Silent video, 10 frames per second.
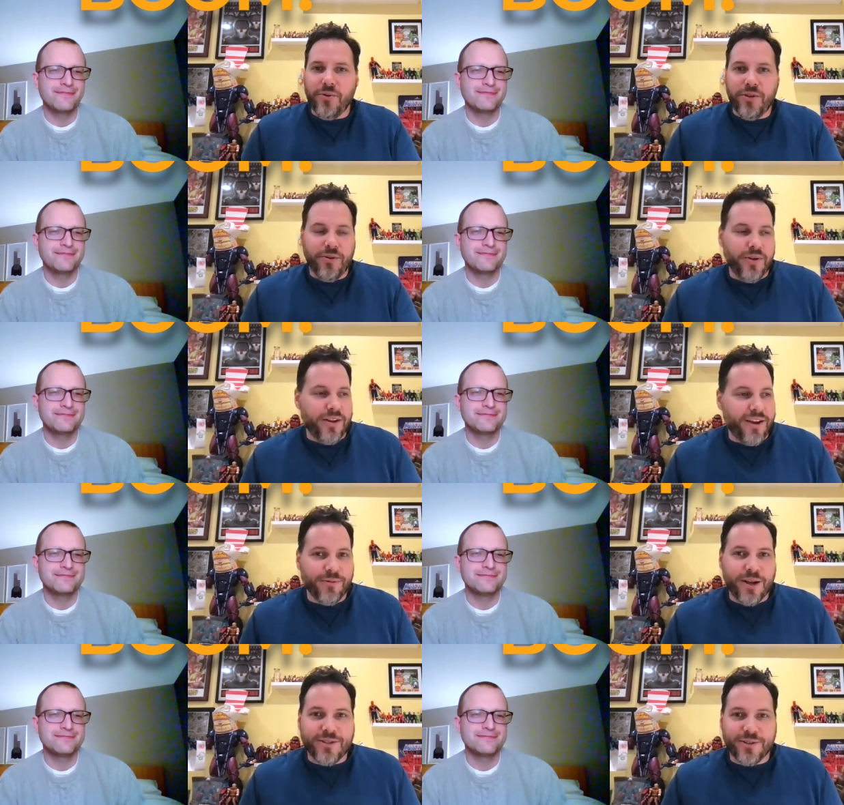Speaker 1: you and uh,
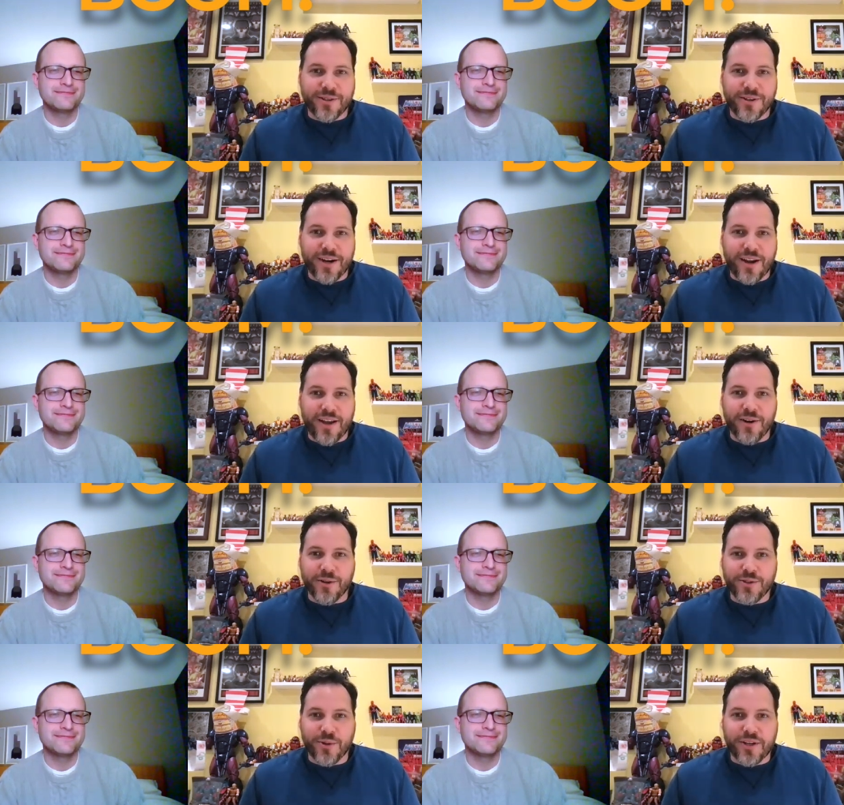Rachel are uh,
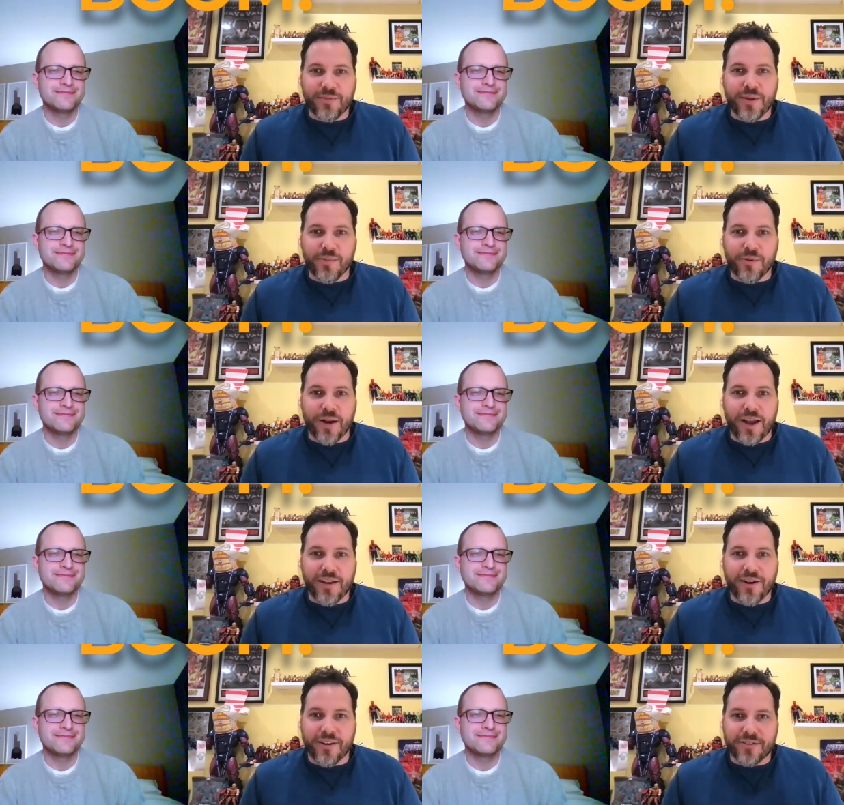Aaron Sorkin people,
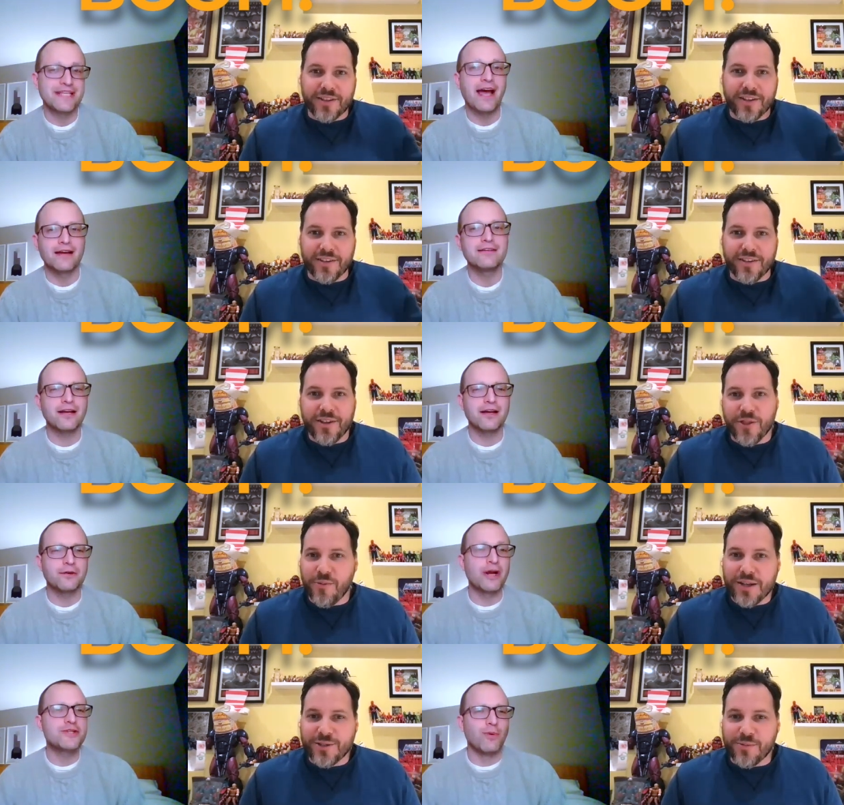right? Because uh, yeah, yeah.
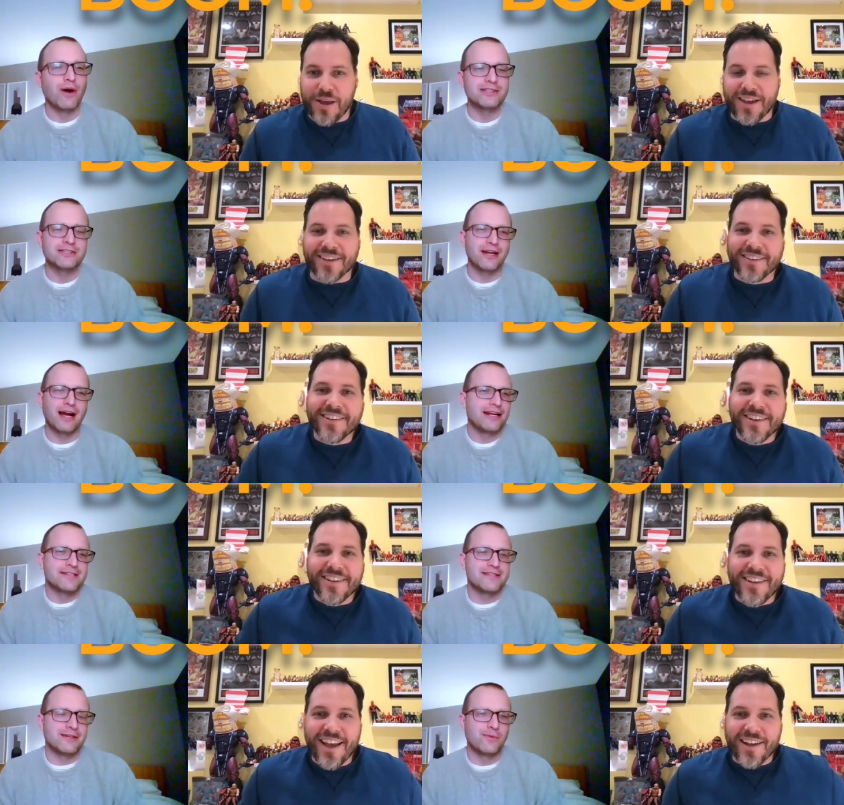Rachel watched it.
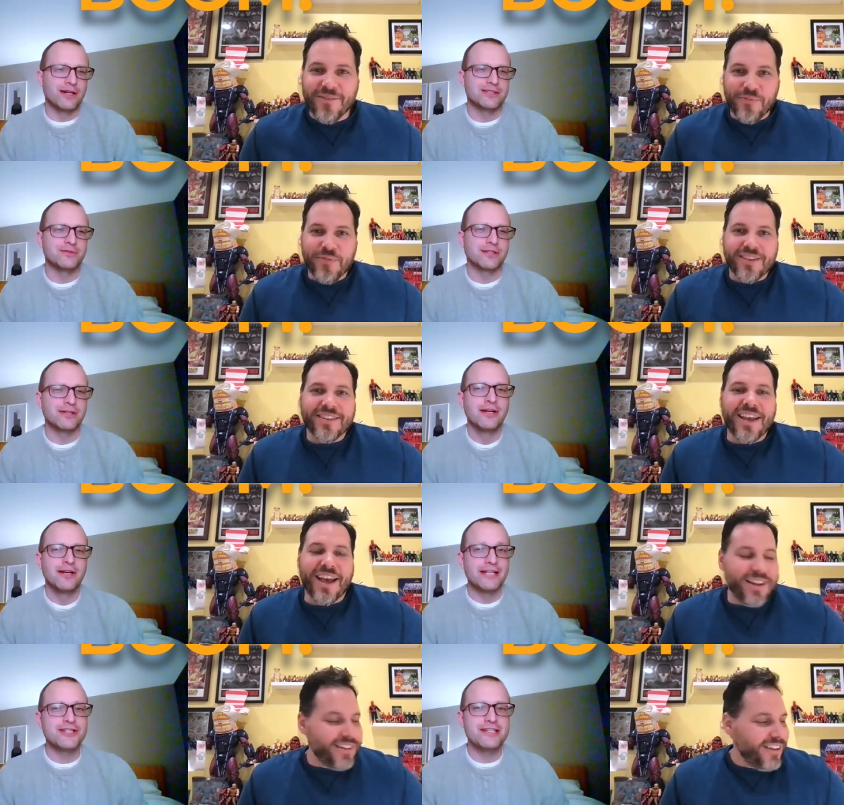I just yeah. didn't watch it with her.
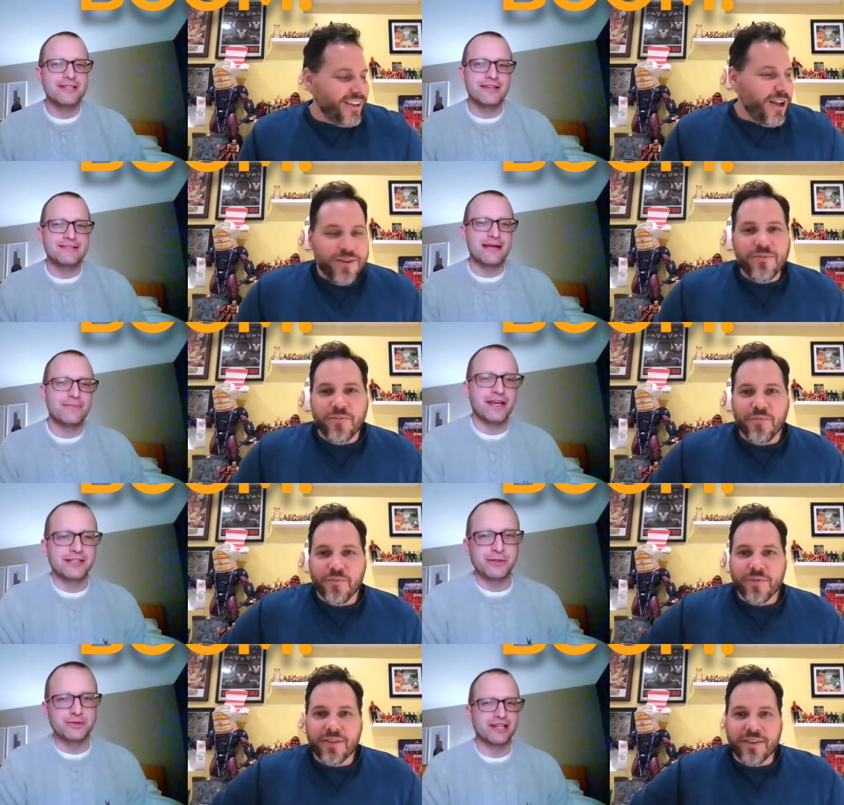Yeah.
Speaker 2: and she said the same
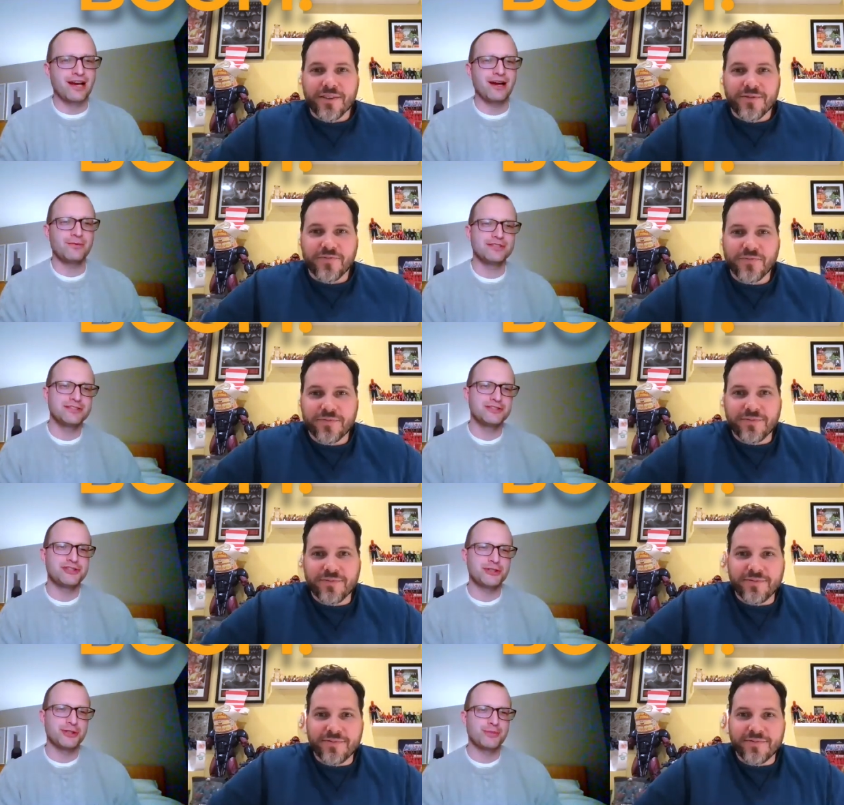thing. She was like, "I
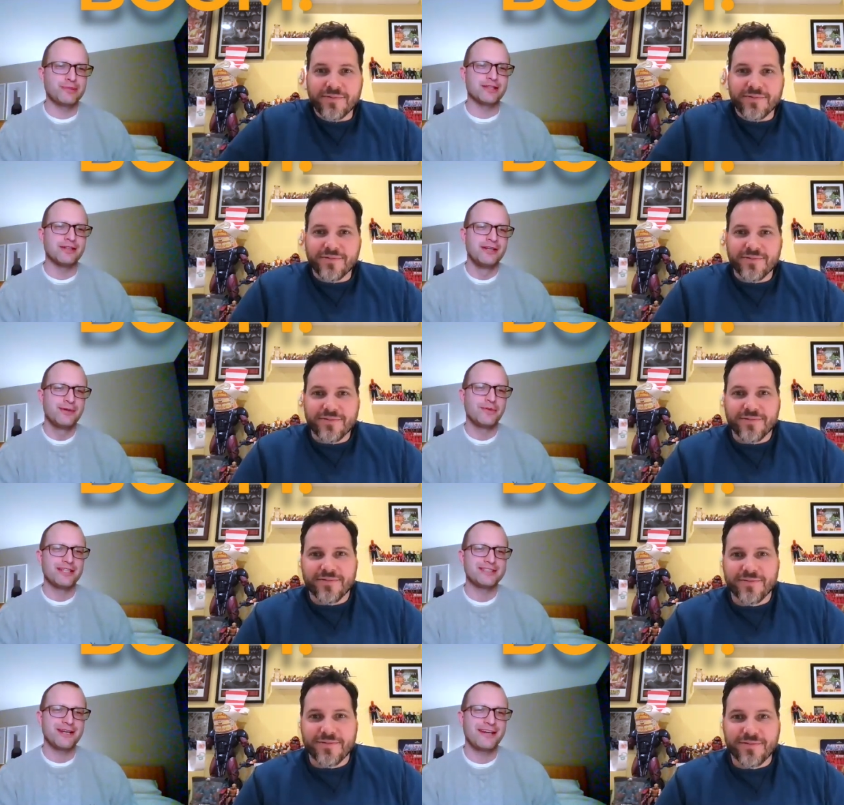wasn't sure, but
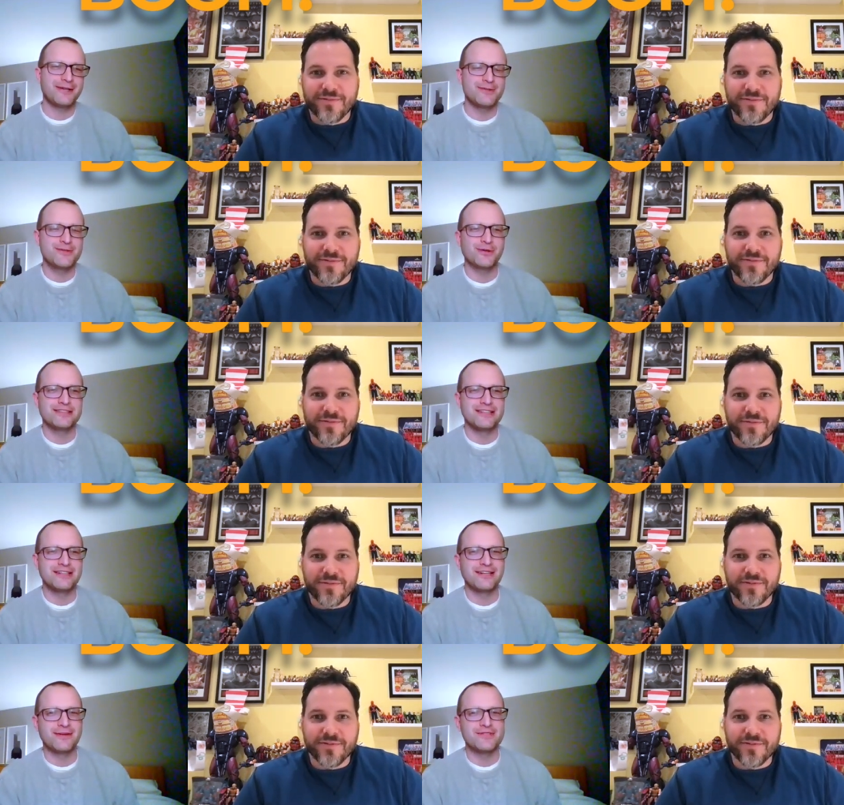when I saw that Aaron Sorkin
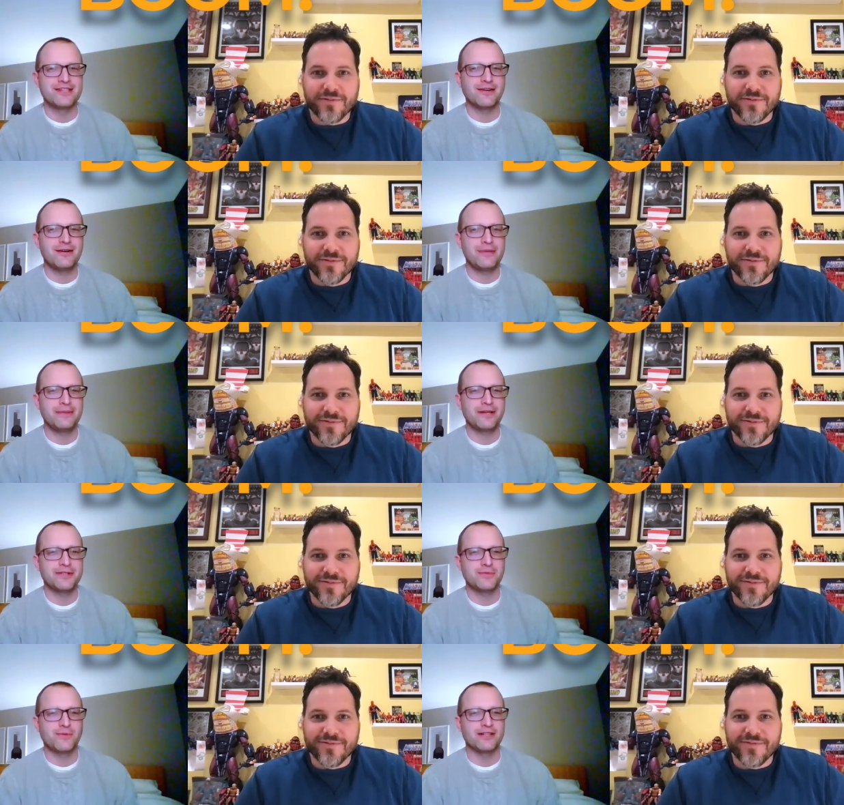did it, I was like, oh,
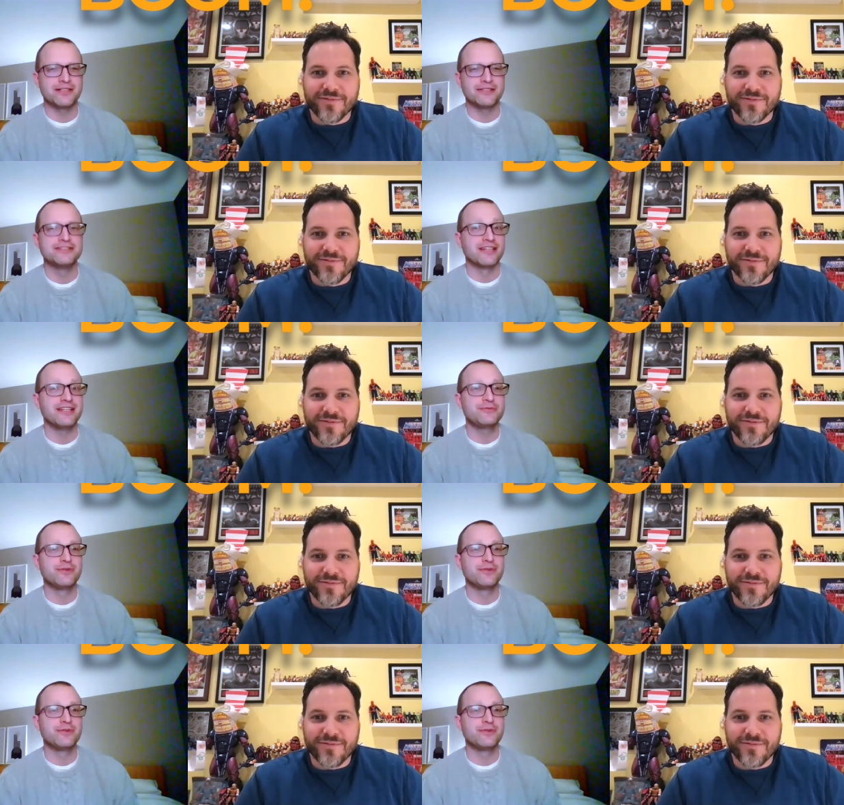maybe I should watch it. She's like, it's